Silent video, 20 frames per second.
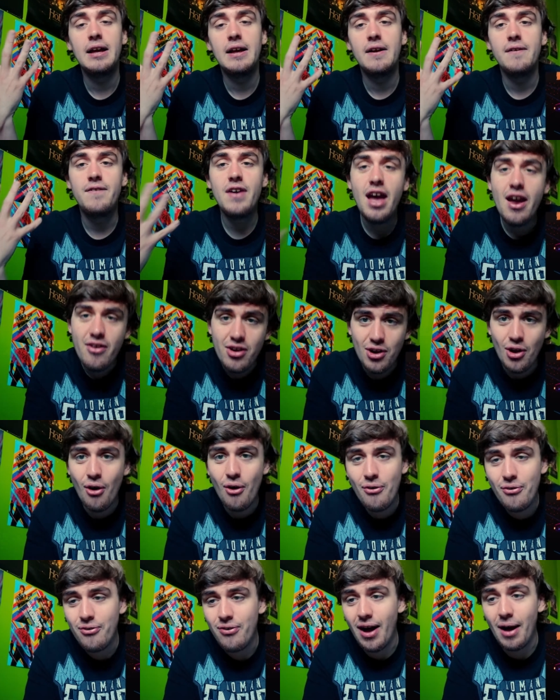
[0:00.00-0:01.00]
Fair
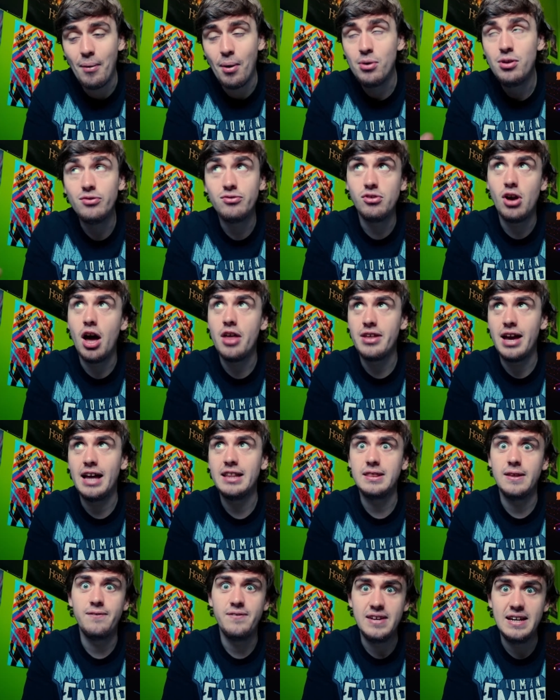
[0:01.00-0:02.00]
enough. I would have rather
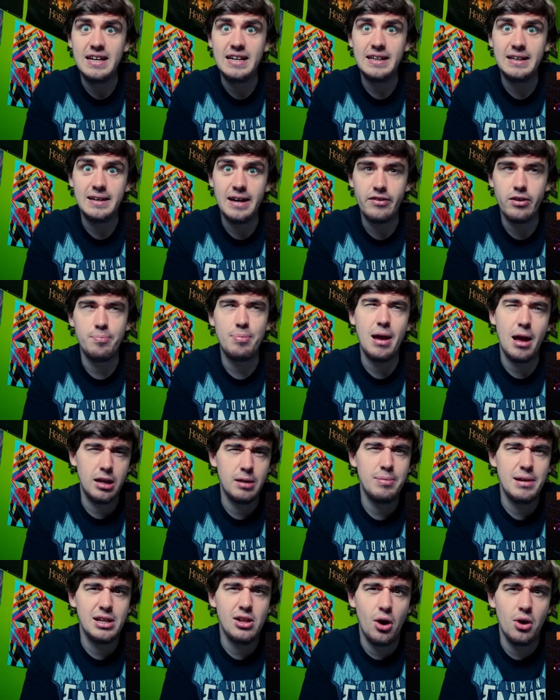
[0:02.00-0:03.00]
had the Fiend had a
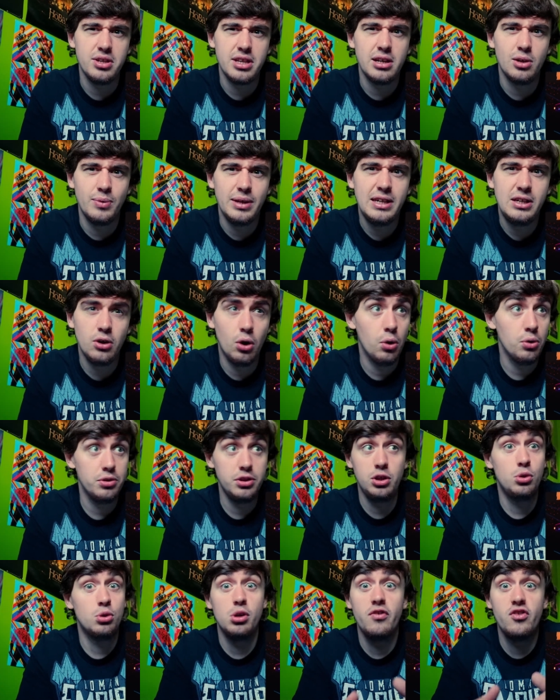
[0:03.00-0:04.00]
bit longer than a week, or
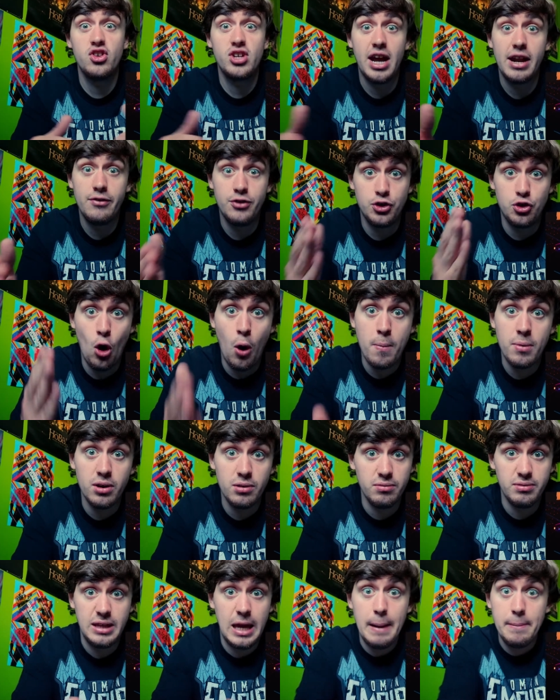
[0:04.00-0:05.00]
you could have just had
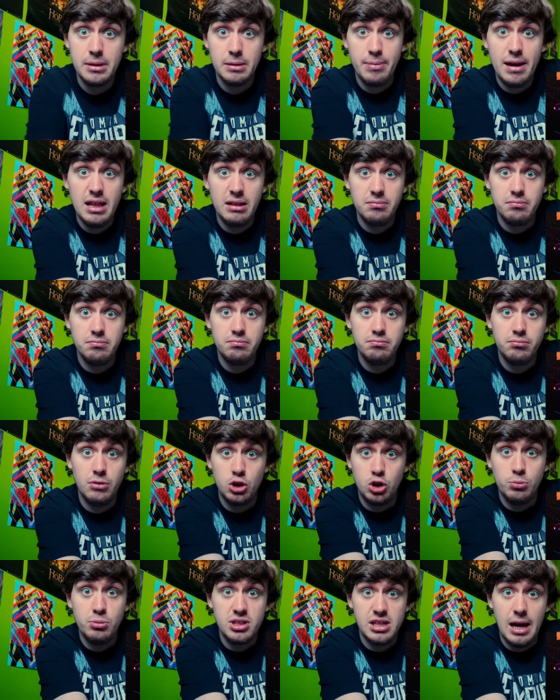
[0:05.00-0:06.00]
Strowman keep the belt at
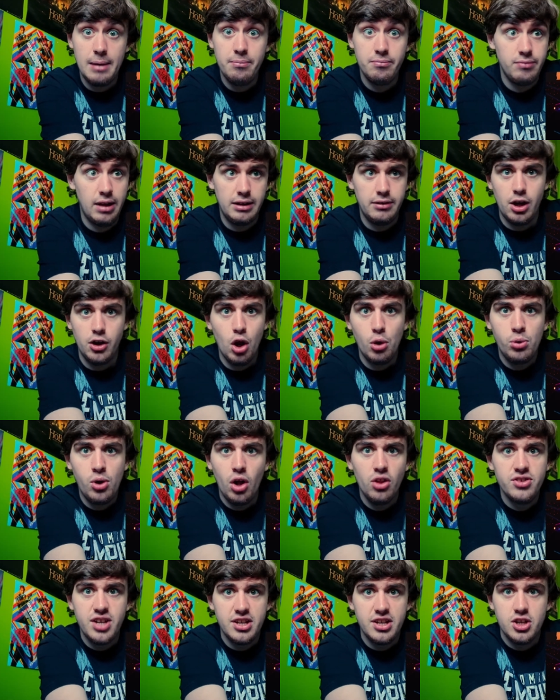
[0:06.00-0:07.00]
SummerSlam, like a no
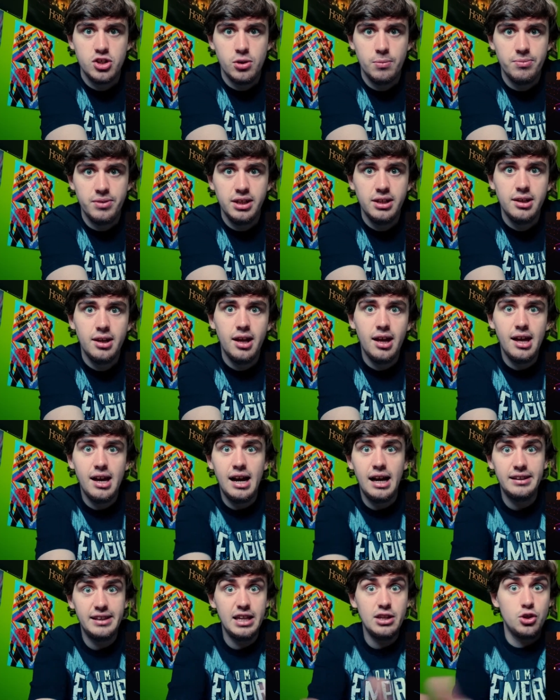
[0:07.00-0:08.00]
contest or something,
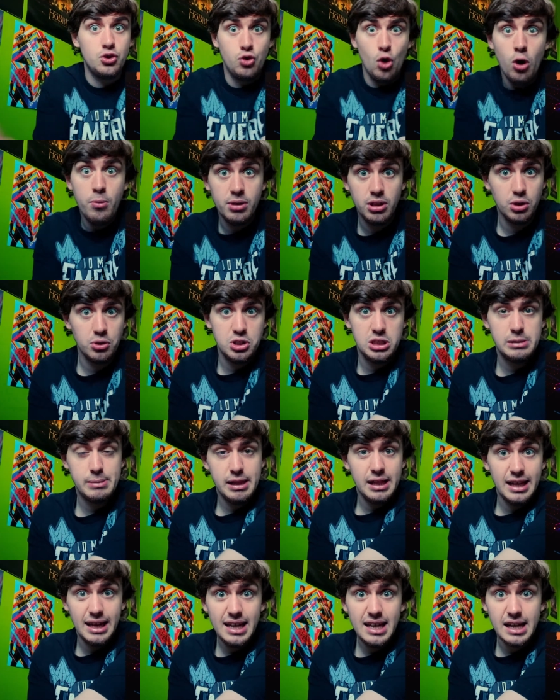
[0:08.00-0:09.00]
and then Strowman loses the
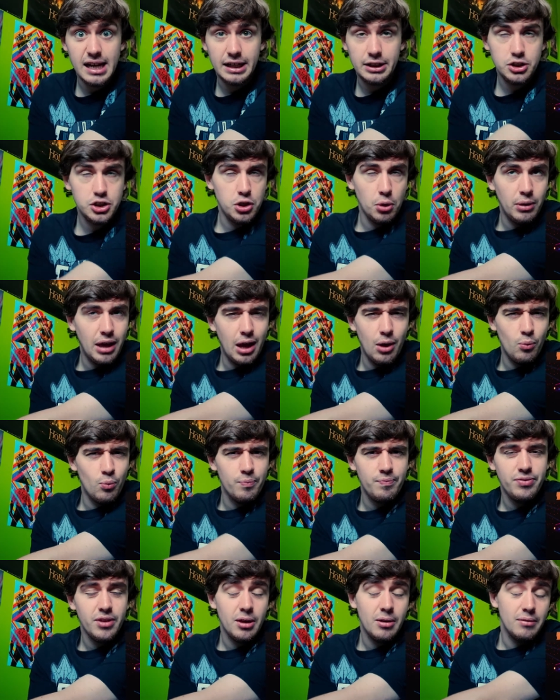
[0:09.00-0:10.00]
belt here. I just don't get.
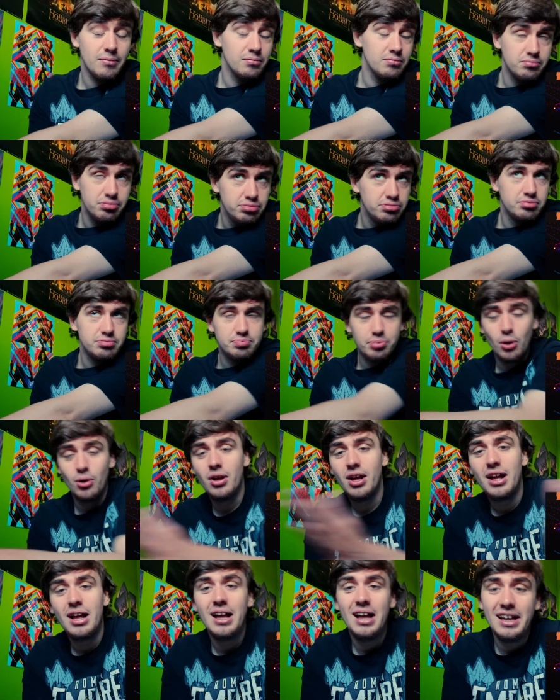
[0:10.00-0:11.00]
But
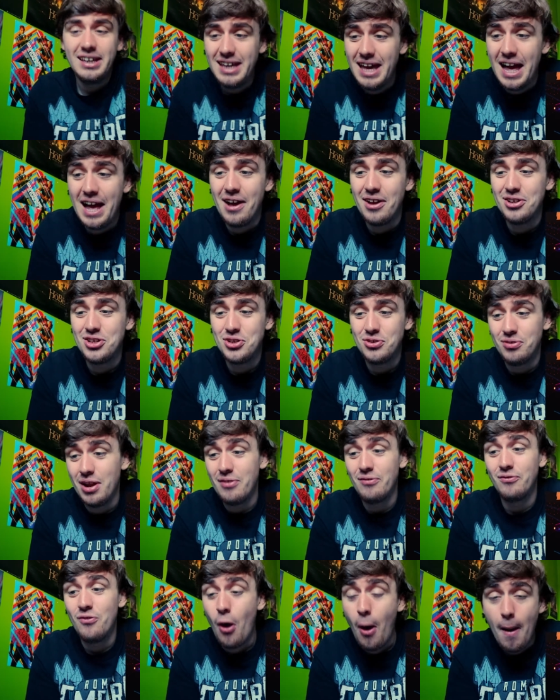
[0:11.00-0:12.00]
yeah,
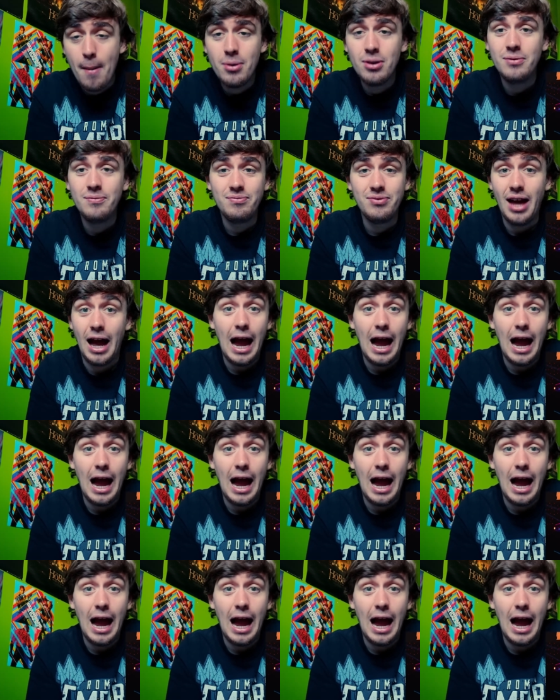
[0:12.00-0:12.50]
Roman.